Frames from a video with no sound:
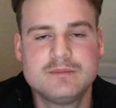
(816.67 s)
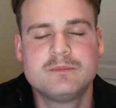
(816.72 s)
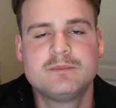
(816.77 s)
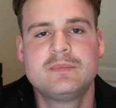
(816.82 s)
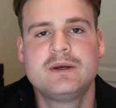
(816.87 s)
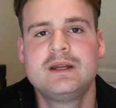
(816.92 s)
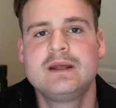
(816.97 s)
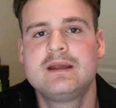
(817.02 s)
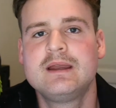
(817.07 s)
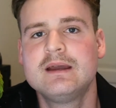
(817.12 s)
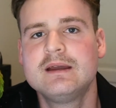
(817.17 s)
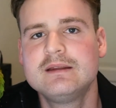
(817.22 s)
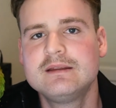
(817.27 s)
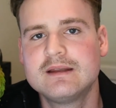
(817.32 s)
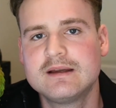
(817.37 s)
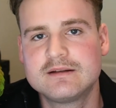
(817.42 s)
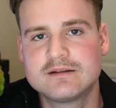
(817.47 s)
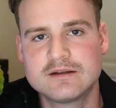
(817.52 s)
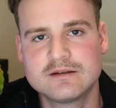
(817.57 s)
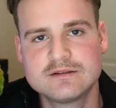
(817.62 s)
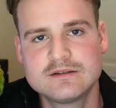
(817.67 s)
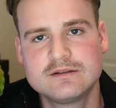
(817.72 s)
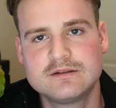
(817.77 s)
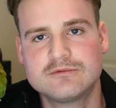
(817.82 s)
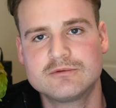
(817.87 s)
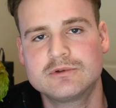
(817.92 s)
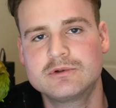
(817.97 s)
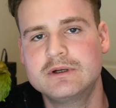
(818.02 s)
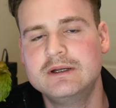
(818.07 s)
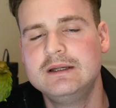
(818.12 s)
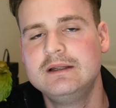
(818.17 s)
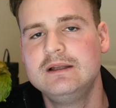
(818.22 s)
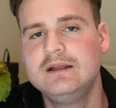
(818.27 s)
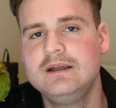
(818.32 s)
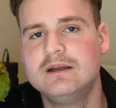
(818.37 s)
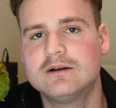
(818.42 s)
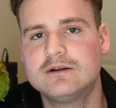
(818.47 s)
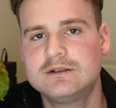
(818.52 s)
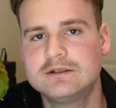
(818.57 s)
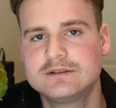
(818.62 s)
But again, that doesn't
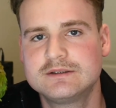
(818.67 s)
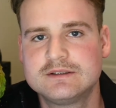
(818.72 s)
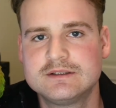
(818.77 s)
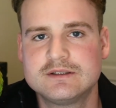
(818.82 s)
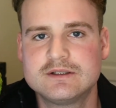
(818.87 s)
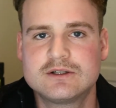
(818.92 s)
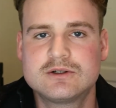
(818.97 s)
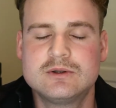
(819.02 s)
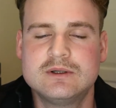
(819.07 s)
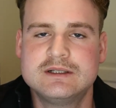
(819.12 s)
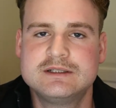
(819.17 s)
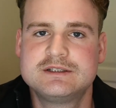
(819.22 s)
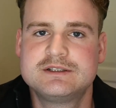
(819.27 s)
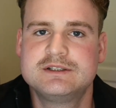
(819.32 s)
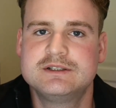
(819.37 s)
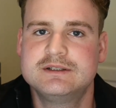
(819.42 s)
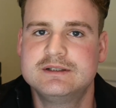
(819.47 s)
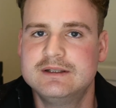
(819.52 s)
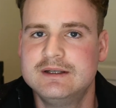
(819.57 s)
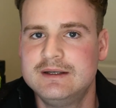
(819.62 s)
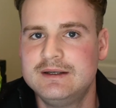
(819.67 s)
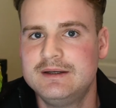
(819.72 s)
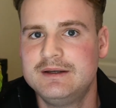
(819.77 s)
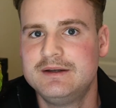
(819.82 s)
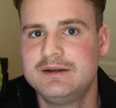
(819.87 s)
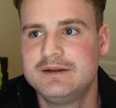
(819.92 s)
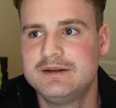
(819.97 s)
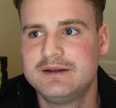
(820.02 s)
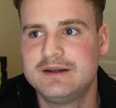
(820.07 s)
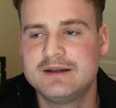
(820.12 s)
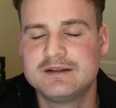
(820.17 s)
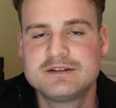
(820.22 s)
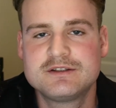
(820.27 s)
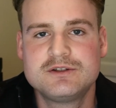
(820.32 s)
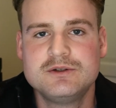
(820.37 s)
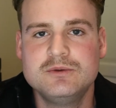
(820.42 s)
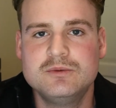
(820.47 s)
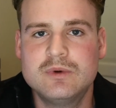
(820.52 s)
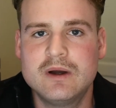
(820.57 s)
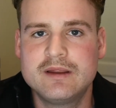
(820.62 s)
really answer the question as
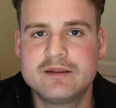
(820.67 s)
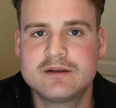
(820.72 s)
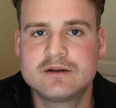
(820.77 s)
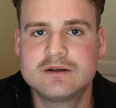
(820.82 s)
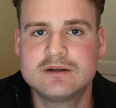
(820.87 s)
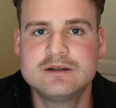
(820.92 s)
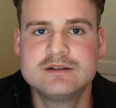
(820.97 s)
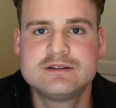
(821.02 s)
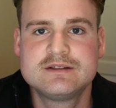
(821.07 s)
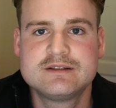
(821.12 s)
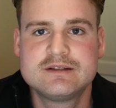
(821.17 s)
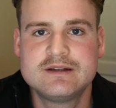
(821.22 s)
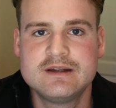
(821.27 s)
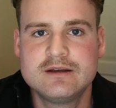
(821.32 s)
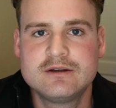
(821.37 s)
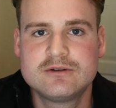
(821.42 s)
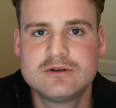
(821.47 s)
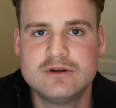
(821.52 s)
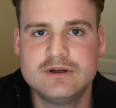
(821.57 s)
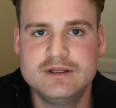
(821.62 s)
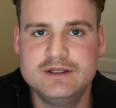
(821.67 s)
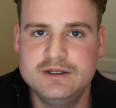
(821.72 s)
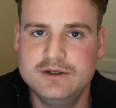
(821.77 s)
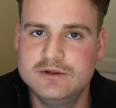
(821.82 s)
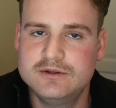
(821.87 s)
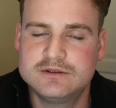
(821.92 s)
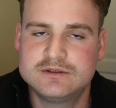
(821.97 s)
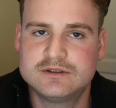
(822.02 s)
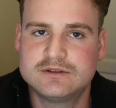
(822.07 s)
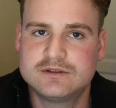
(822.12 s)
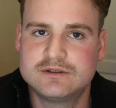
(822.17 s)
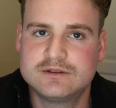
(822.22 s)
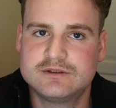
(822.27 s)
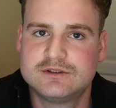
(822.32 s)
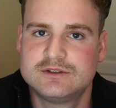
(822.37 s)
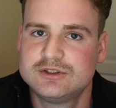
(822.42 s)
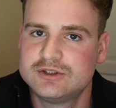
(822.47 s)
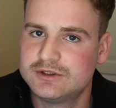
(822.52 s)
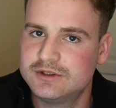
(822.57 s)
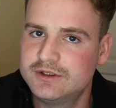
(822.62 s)
to whether a steroid user
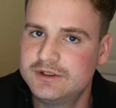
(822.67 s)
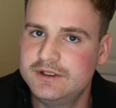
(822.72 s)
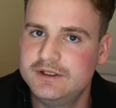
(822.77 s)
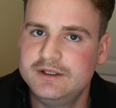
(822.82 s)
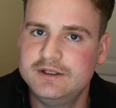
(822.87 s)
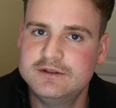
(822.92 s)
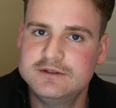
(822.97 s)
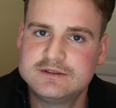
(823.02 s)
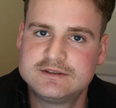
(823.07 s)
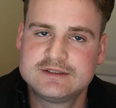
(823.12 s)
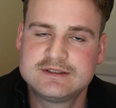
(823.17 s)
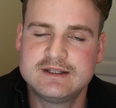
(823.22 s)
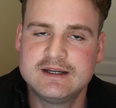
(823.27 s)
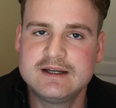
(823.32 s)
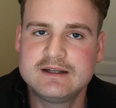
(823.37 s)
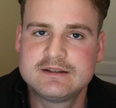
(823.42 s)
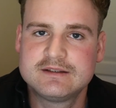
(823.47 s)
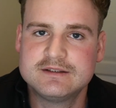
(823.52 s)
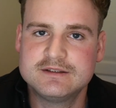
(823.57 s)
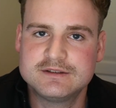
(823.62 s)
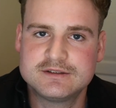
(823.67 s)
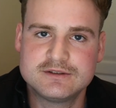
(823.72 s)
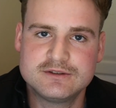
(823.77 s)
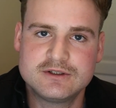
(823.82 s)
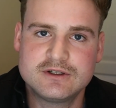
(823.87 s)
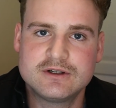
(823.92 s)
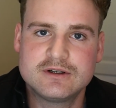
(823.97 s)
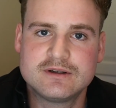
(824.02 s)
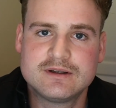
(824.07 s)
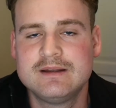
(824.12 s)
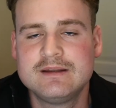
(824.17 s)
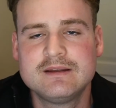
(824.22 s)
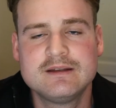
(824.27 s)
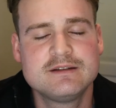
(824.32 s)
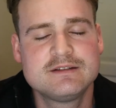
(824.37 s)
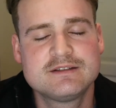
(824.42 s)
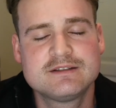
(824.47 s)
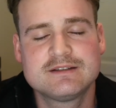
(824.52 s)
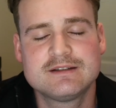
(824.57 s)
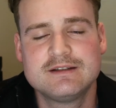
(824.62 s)
should use statins or not. And
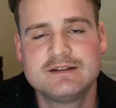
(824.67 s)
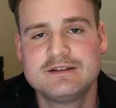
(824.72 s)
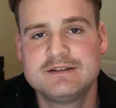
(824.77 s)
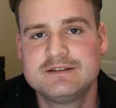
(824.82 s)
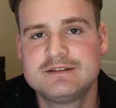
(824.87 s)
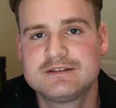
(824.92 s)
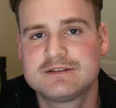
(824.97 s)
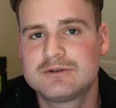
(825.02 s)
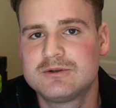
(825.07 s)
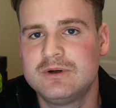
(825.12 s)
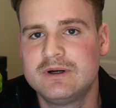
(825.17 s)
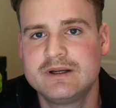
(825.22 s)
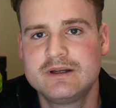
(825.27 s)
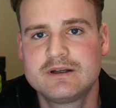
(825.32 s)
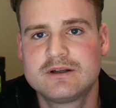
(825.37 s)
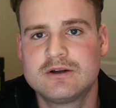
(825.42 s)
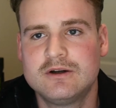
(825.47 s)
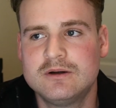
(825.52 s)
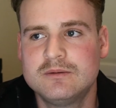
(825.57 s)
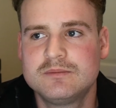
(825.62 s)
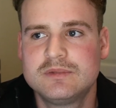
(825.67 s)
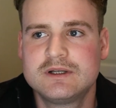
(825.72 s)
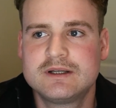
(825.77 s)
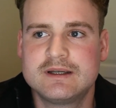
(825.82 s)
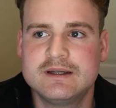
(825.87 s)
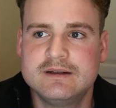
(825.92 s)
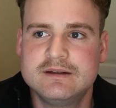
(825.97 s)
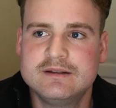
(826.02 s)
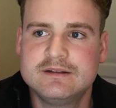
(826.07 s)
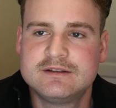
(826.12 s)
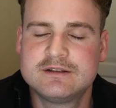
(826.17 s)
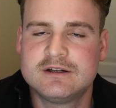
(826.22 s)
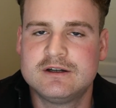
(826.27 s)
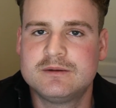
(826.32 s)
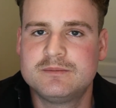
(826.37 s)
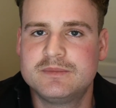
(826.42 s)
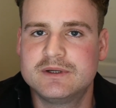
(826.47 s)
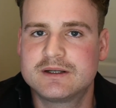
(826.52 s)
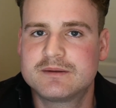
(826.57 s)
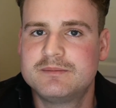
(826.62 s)
this is quite a complicated
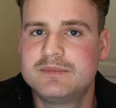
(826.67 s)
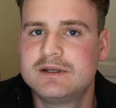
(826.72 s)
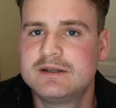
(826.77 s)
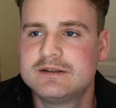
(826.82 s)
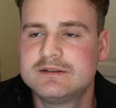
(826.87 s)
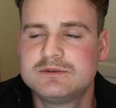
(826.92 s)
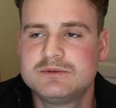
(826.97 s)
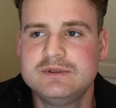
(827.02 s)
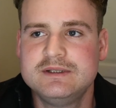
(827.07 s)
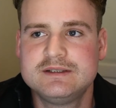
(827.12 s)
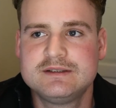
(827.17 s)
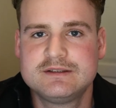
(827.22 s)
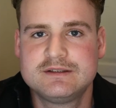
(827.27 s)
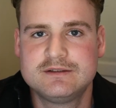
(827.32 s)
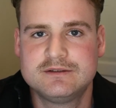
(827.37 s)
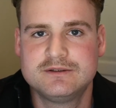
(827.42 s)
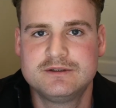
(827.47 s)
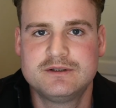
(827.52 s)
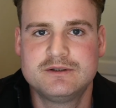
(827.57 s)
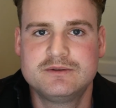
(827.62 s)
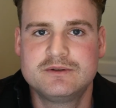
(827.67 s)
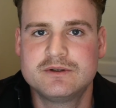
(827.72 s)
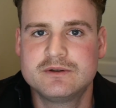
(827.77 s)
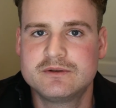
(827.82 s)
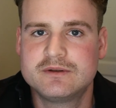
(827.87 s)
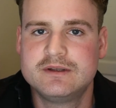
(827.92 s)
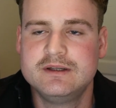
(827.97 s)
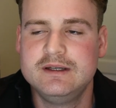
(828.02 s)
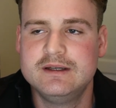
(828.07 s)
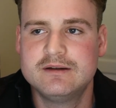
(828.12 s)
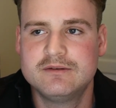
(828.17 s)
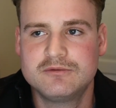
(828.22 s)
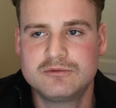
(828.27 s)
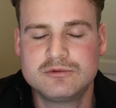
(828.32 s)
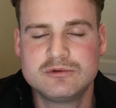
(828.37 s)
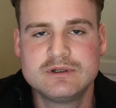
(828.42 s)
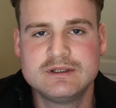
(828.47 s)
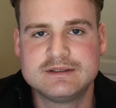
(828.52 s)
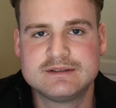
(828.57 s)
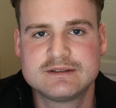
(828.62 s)
topic because we still don't know the
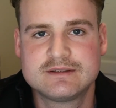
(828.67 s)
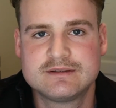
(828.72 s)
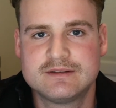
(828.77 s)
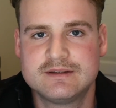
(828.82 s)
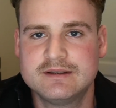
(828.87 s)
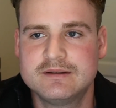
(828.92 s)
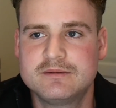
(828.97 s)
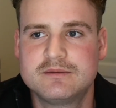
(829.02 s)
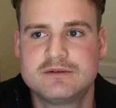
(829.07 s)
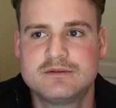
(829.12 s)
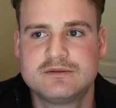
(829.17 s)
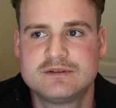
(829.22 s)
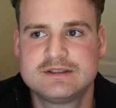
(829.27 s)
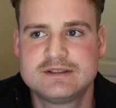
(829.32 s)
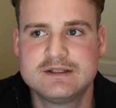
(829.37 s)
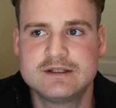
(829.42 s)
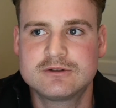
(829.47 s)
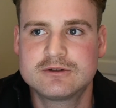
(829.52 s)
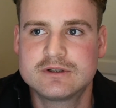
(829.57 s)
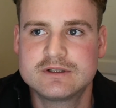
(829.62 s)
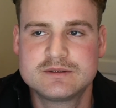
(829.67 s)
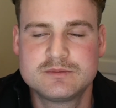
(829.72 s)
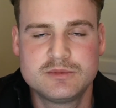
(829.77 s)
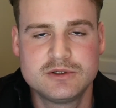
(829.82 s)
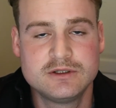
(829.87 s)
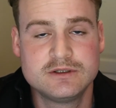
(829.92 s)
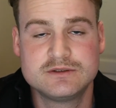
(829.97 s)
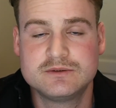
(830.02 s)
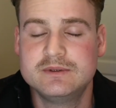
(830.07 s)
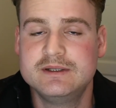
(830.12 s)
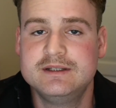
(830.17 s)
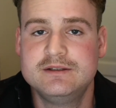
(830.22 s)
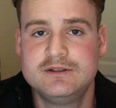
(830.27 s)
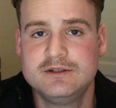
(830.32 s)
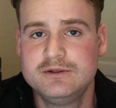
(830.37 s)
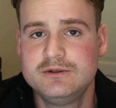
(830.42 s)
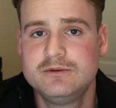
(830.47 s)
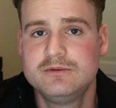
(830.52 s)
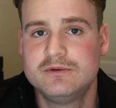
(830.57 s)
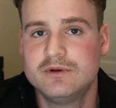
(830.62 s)
risk that steroids pose. We
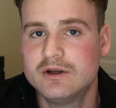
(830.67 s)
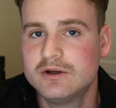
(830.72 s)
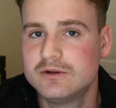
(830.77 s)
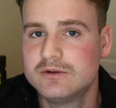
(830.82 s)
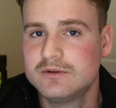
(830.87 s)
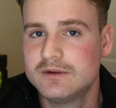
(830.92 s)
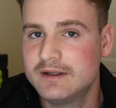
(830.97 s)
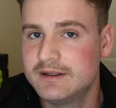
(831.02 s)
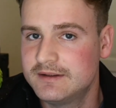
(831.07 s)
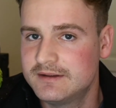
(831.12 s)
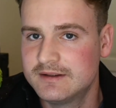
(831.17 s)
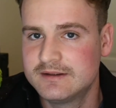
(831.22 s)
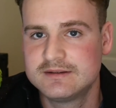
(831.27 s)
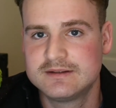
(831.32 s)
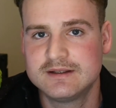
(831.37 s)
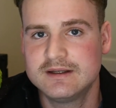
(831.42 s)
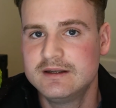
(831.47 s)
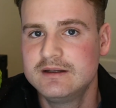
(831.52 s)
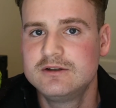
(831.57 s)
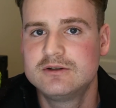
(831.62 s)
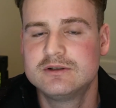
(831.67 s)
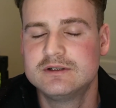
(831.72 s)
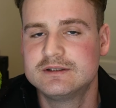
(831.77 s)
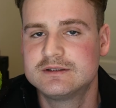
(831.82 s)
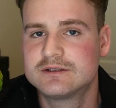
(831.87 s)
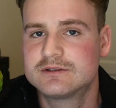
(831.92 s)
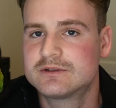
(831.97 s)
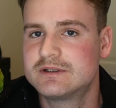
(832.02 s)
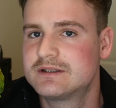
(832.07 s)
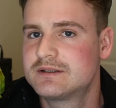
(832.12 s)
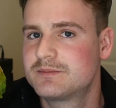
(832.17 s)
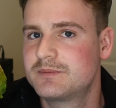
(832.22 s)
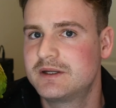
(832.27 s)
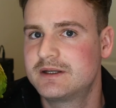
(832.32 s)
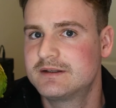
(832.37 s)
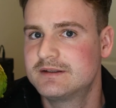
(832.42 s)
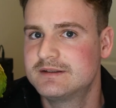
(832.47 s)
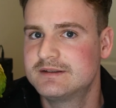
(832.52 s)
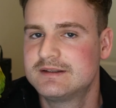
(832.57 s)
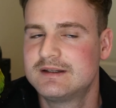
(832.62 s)
do know it does increase the risk
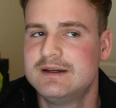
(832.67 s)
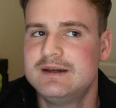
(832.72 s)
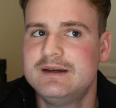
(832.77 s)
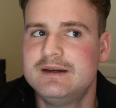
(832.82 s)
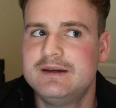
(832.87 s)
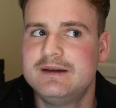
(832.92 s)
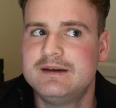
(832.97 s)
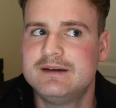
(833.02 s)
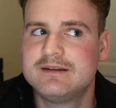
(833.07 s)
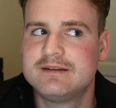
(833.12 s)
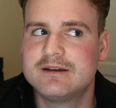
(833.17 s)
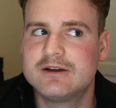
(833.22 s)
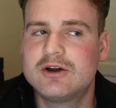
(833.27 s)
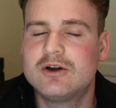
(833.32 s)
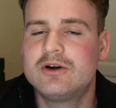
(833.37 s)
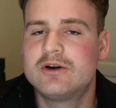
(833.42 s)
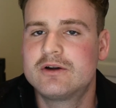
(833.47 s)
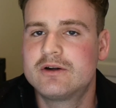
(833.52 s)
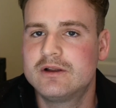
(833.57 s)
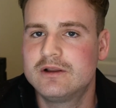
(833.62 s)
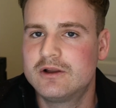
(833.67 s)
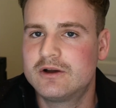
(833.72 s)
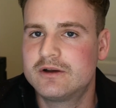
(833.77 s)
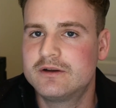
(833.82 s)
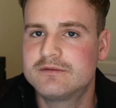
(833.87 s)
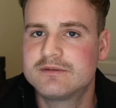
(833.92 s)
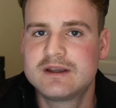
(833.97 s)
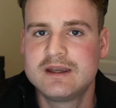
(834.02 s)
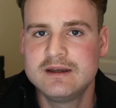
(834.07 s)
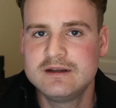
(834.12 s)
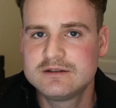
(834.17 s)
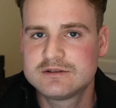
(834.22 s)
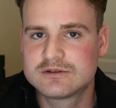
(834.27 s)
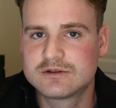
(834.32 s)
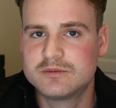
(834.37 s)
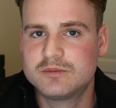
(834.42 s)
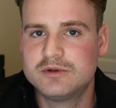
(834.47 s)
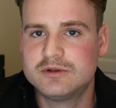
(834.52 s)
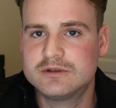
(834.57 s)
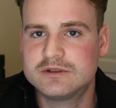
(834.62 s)
because there are a lot of case
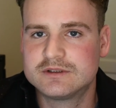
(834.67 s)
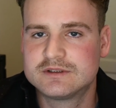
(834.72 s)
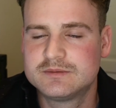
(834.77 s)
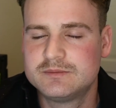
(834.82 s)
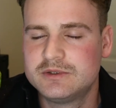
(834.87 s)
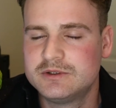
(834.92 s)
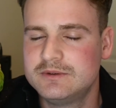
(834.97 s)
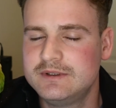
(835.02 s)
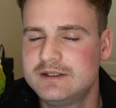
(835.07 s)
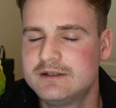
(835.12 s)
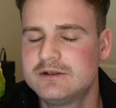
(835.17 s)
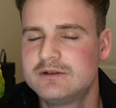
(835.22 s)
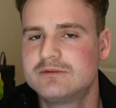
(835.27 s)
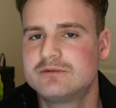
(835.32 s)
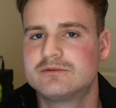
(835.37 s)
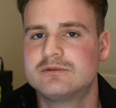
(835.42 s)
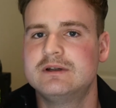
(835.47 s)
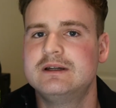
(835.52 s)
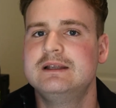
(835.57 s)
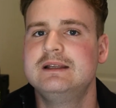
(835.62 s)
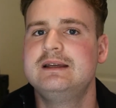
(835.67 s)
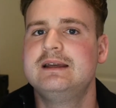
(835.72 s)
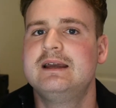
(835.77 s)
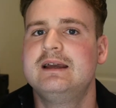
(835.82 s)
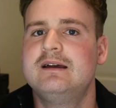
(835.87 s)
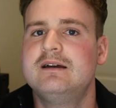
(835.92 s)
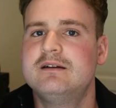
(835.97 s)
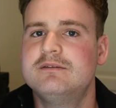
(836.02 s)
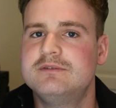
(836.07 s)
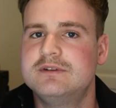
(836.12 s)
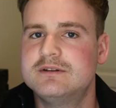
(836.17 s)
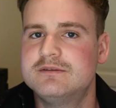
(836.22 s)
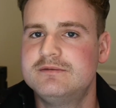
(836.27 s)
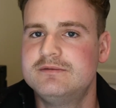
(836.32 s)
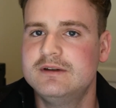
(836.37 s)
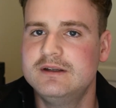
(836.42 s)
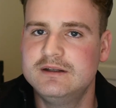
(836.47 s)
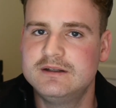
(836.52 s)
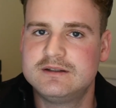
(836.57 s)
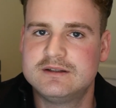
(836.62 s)
reports, but we don't really have
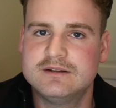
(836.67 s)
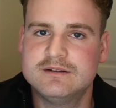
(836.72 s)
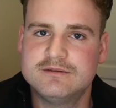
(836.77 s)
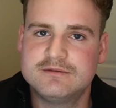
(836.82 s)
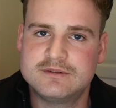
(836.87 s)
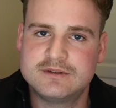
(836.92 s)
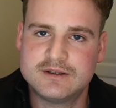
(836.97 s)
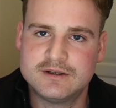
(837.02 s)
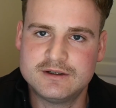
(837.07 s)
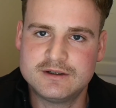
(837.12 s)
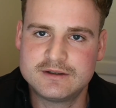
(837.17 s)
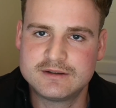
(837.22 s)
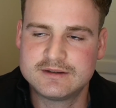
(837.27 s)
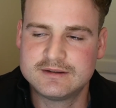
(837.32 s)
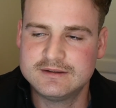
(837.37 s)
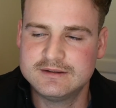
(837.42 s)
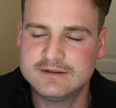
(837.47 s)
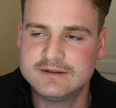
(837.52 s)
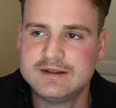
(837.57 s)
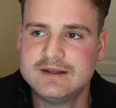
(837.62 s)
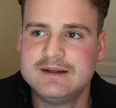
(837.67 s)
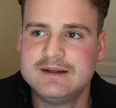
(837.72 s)
definitive data.